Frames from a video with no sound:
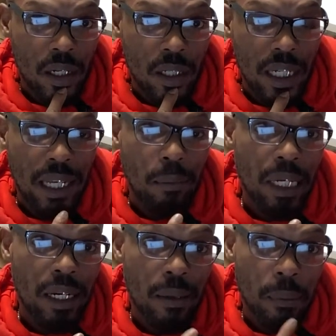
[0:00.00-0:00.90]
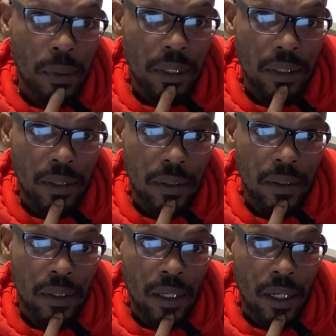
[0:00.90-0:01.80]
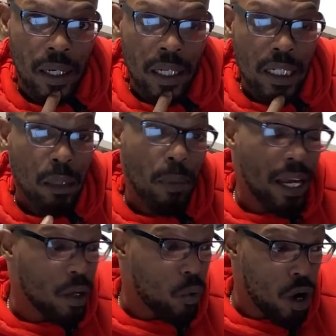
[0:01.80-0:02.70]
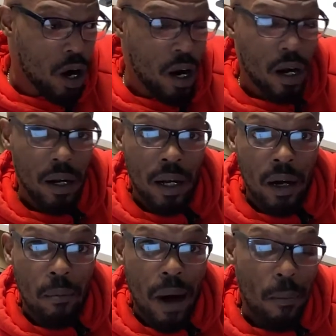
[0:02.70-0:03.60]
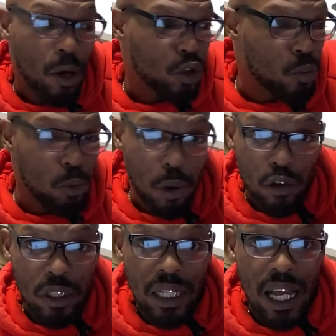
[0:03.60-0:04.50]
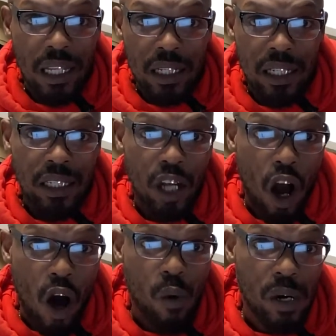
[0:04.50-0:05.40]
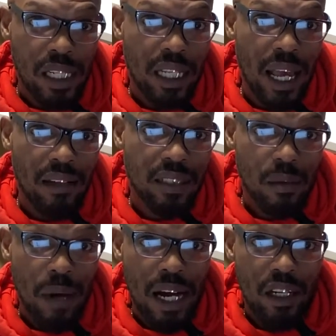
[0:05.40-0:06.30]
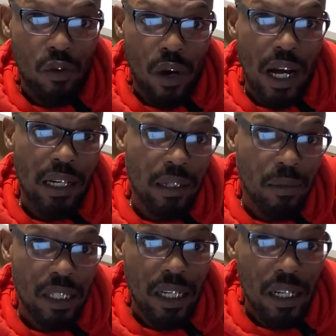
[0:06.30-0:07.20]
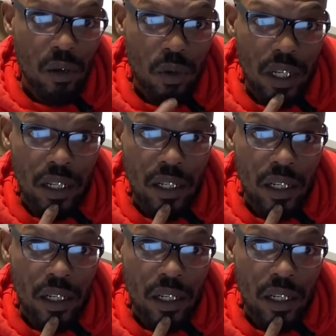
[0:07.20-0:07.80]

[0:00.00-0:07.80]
She keep me company. She make it where my multiple personalities always have somebody around them to deal with.